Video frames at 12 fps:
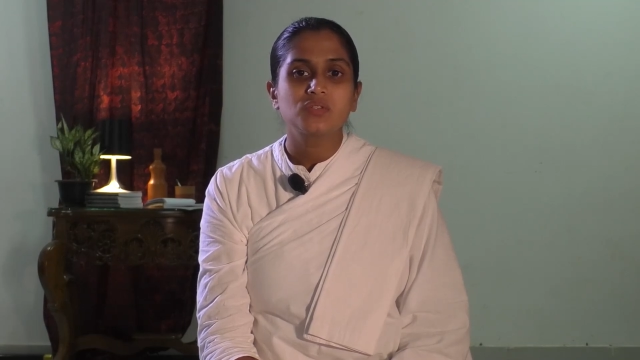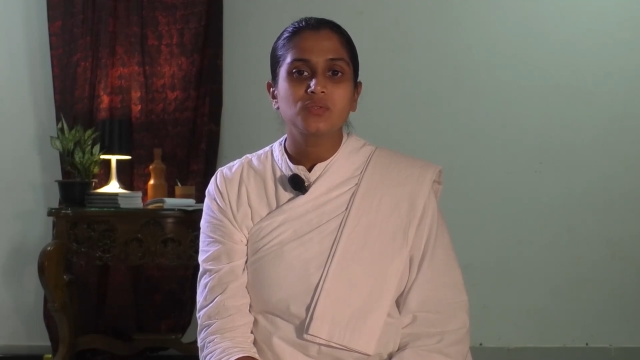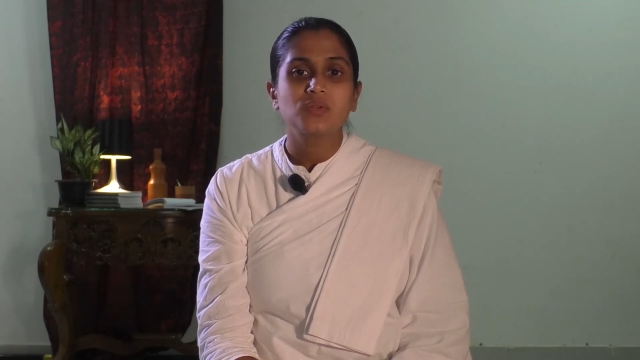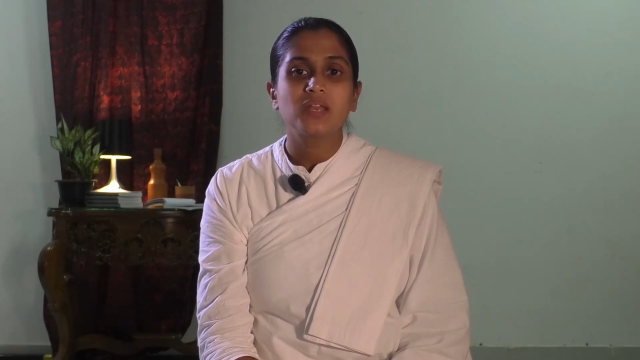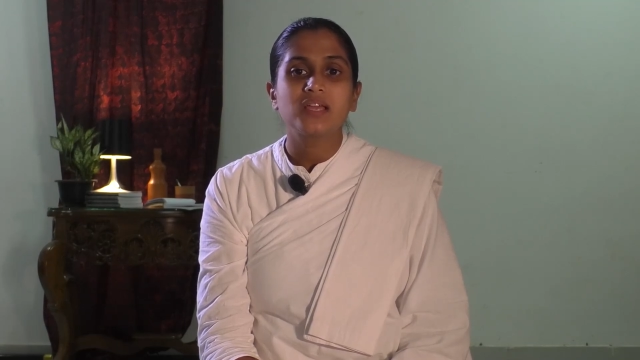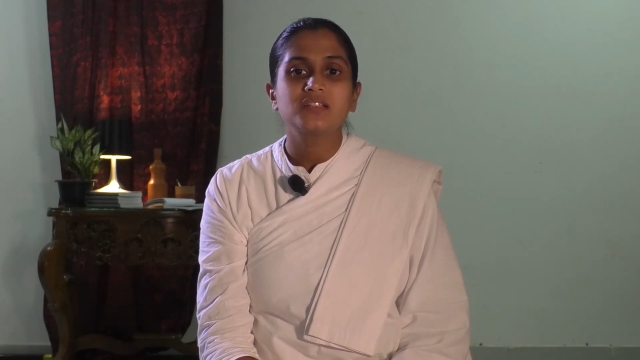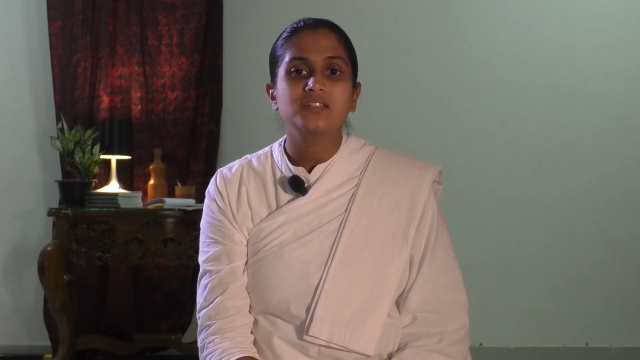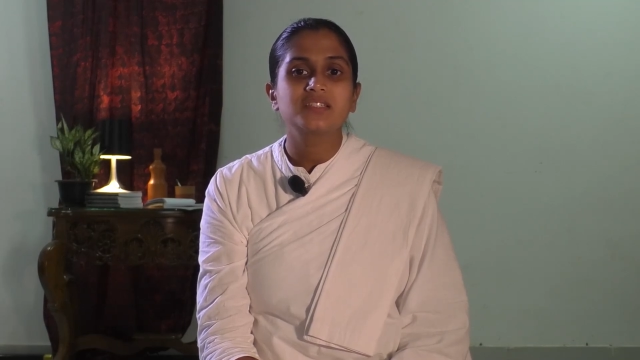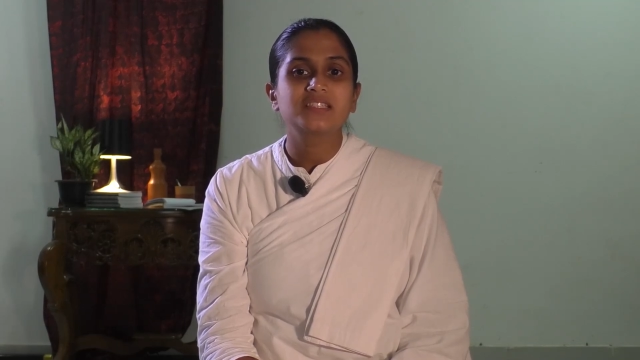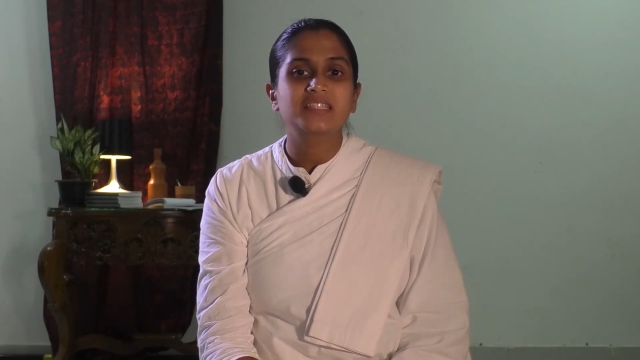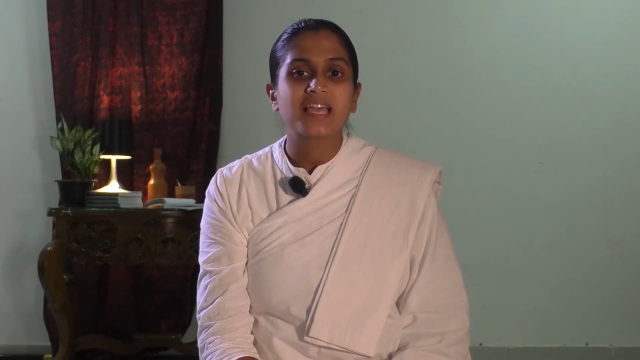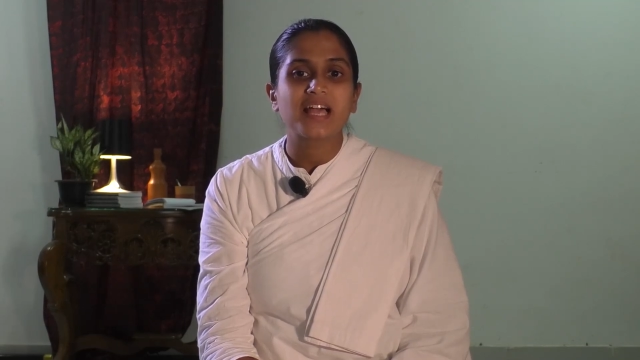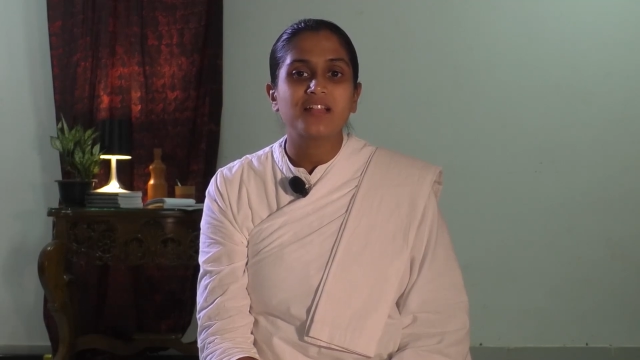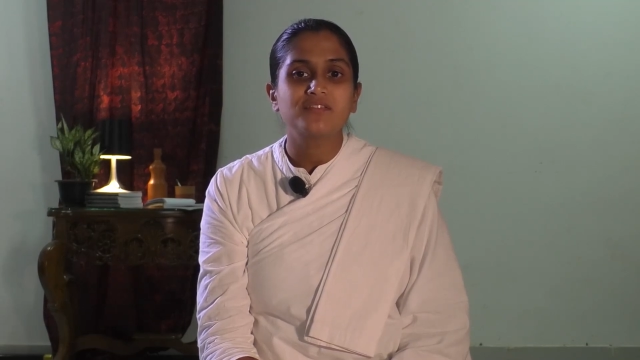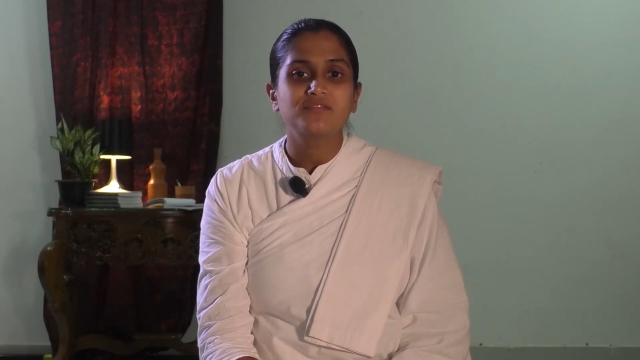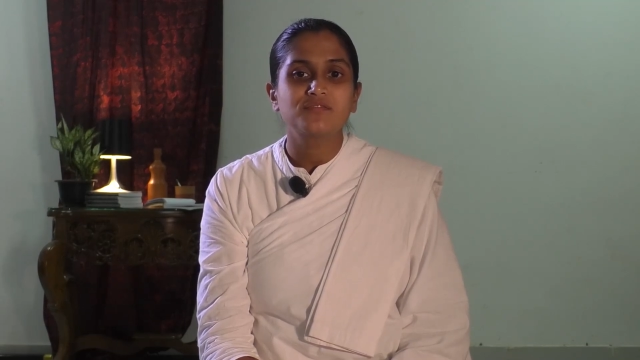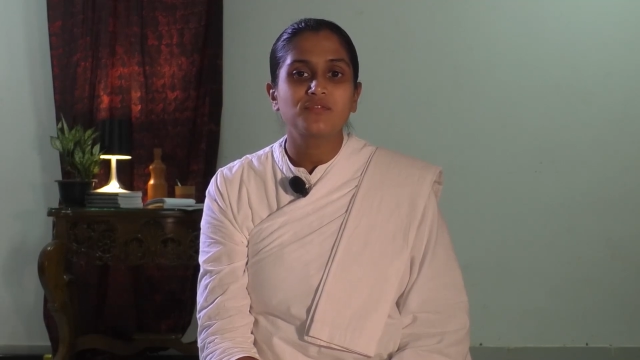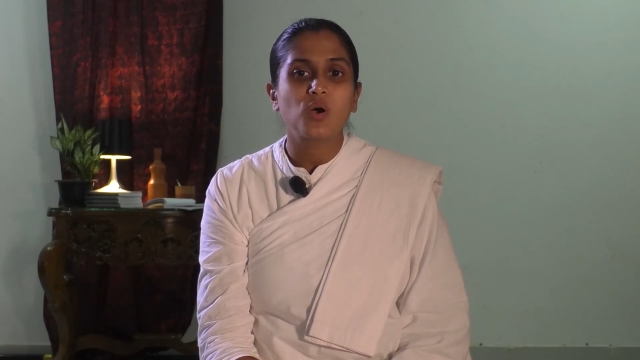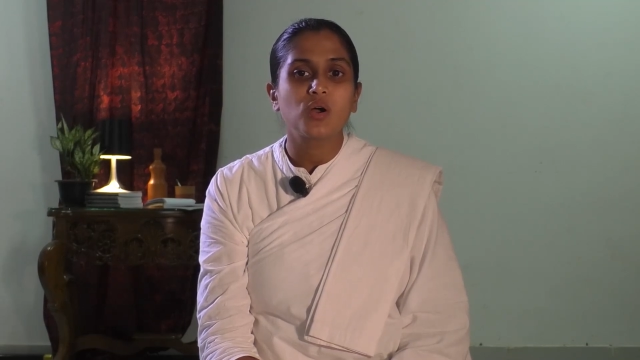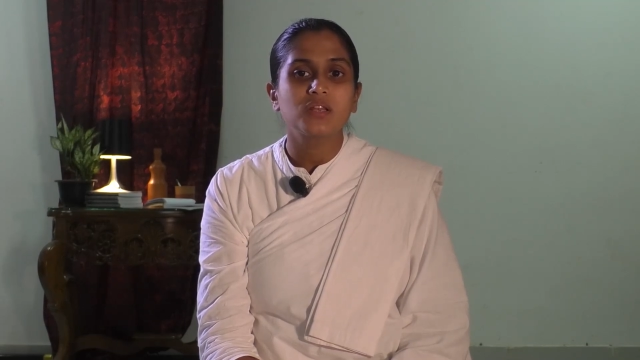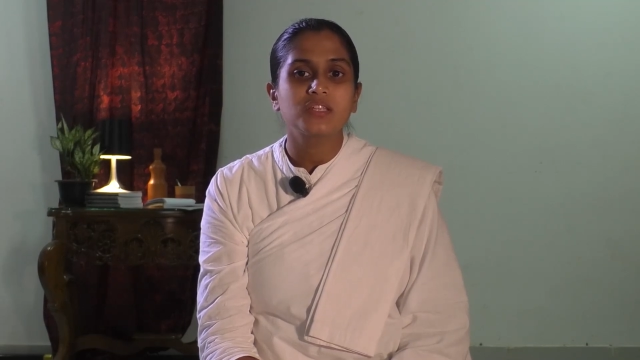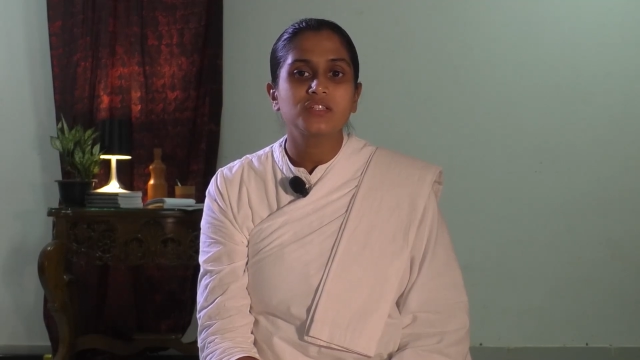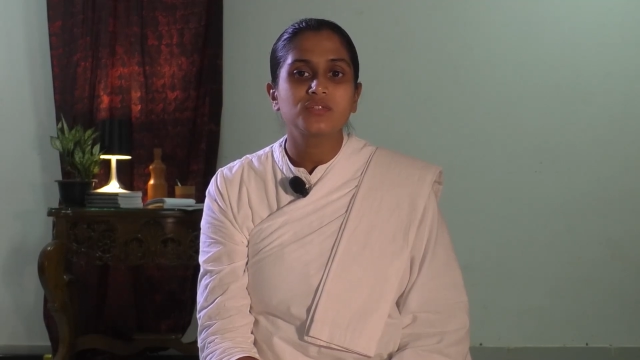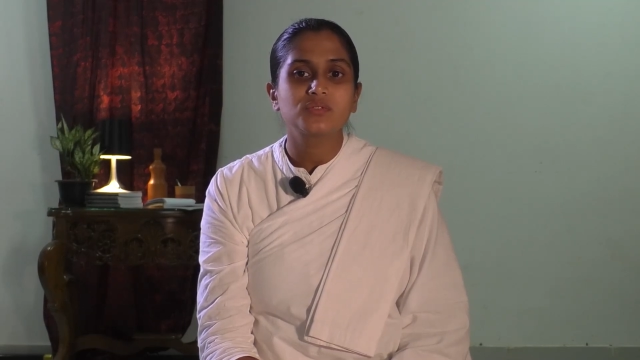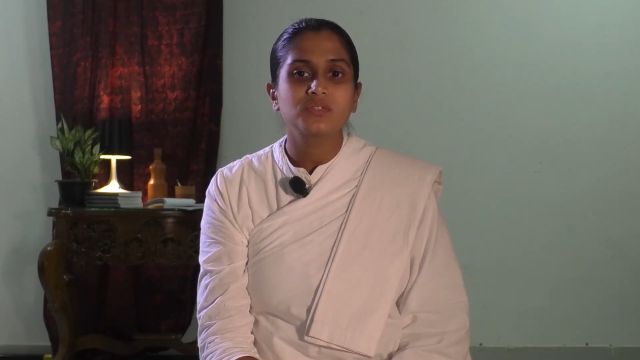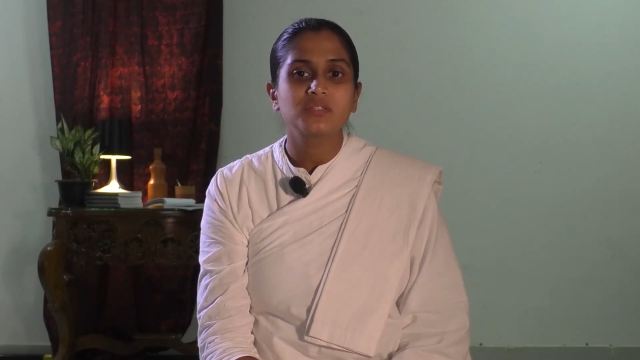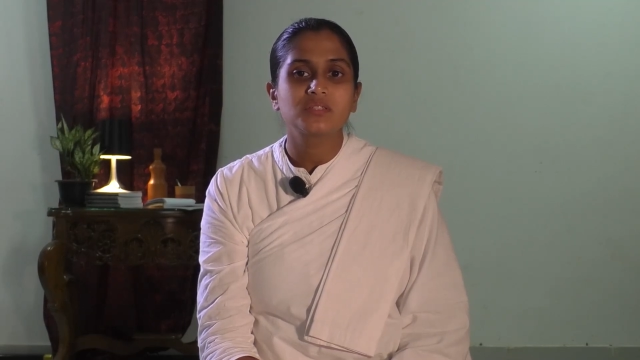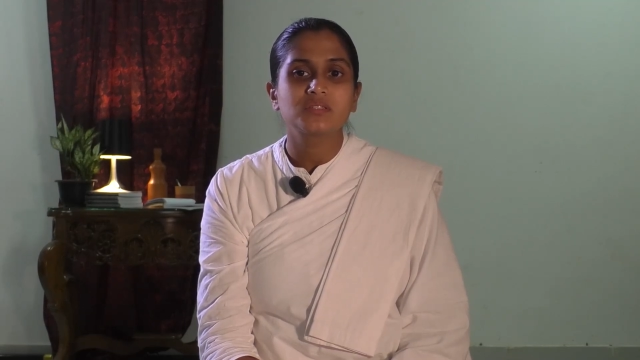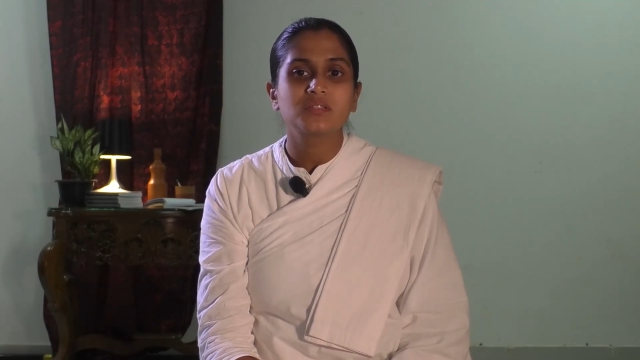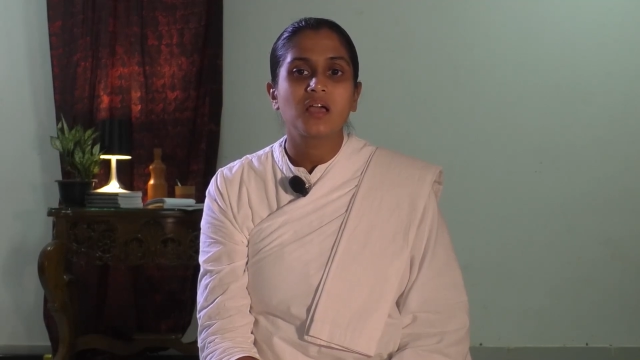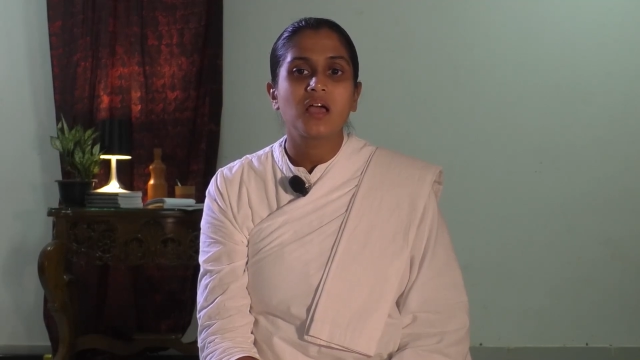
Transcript: to let herself fall into the